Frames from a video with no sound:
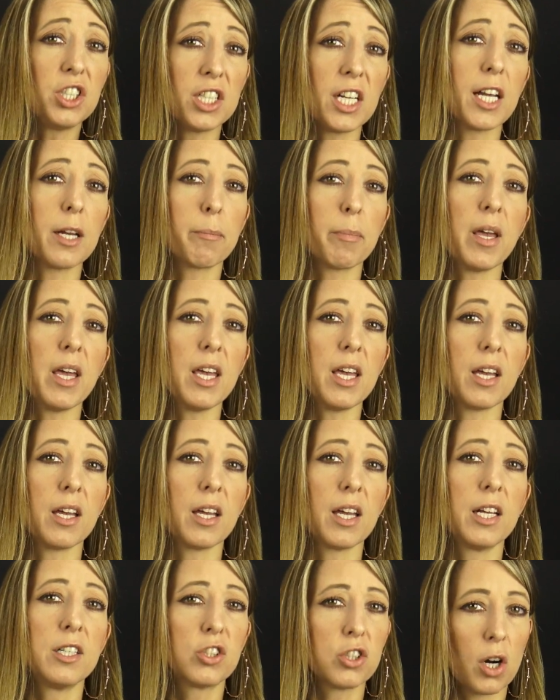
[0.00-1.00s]

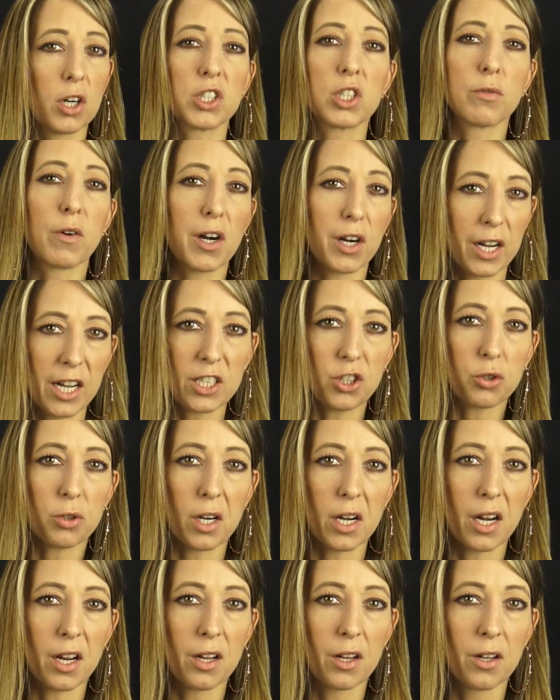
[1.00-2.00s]
Jinping in charge of our
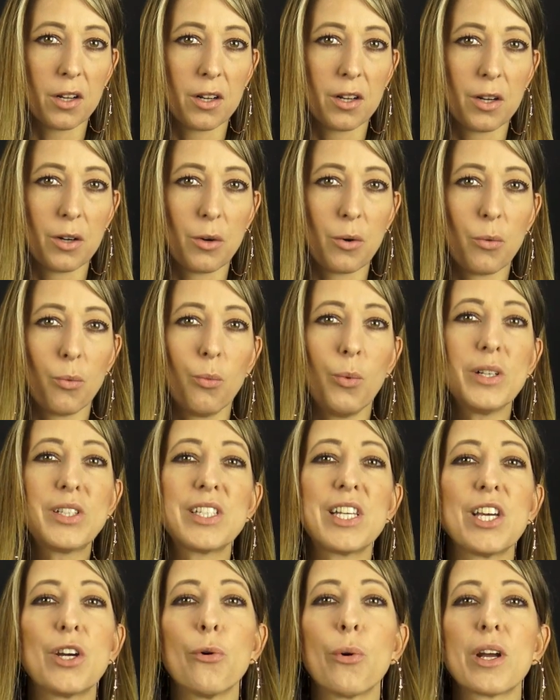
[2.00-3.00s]
country?
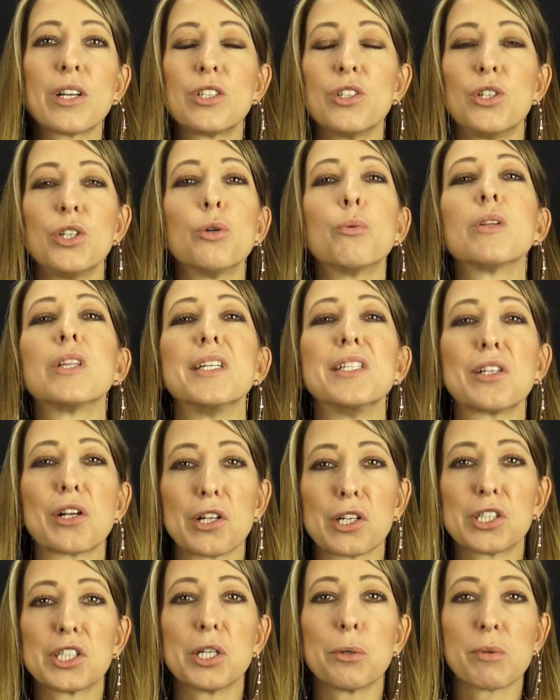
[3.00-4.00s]
What's he going to do with these
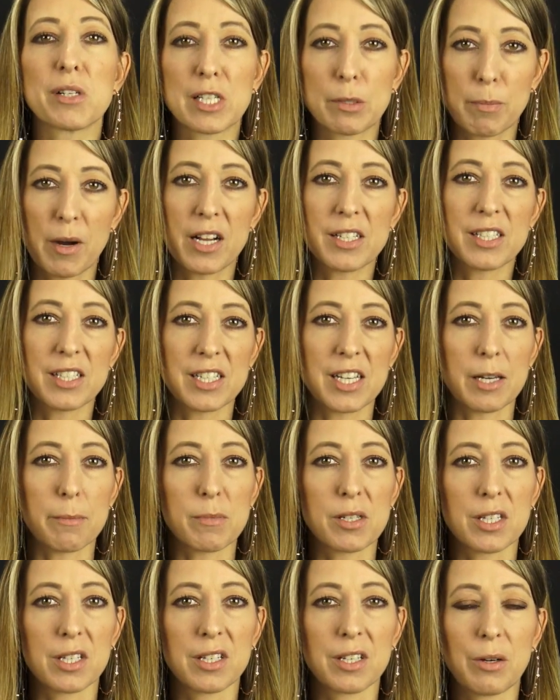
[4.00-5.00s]
clergy response
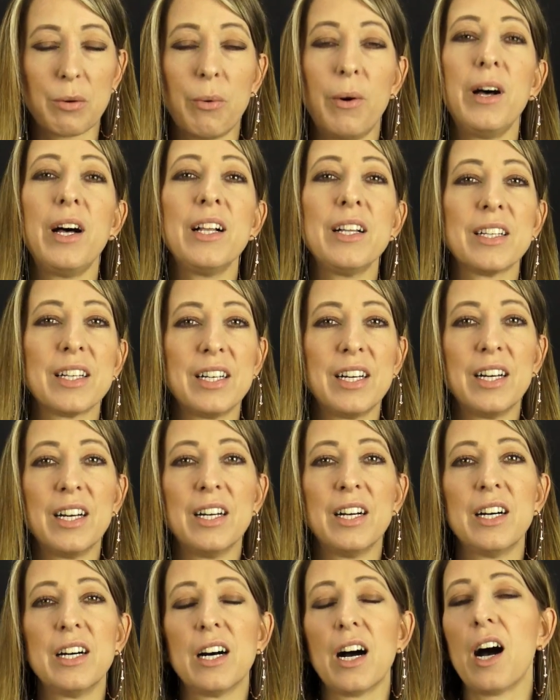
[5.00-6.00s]
teams? Well,
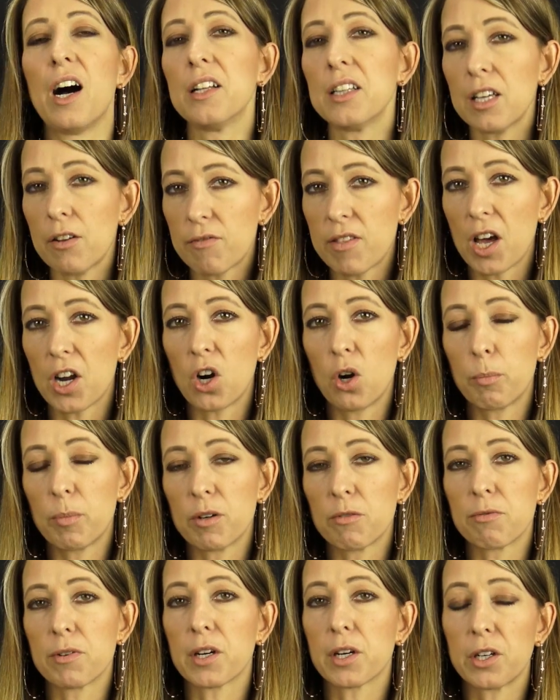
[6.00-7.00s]
I'll leave that
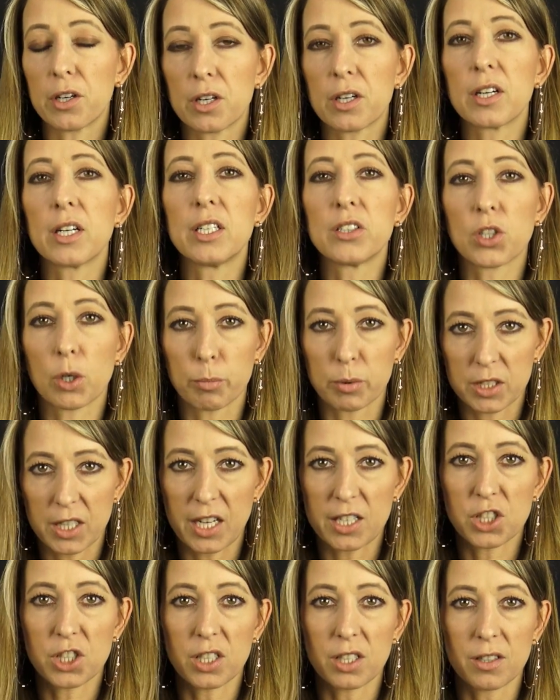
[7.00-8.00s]
open for your
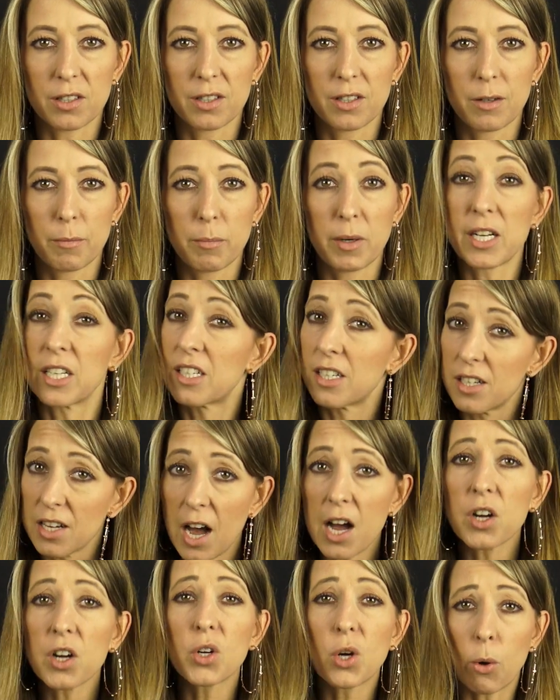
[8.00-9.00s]
interpretation, but it's
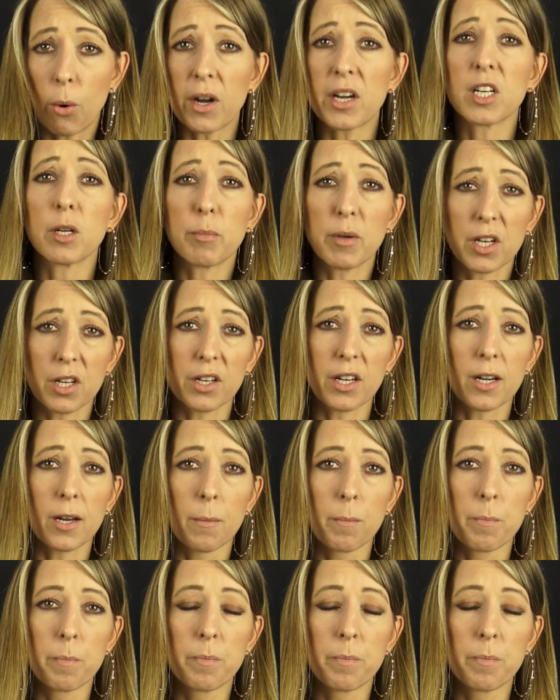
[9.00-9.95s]
not going to be good.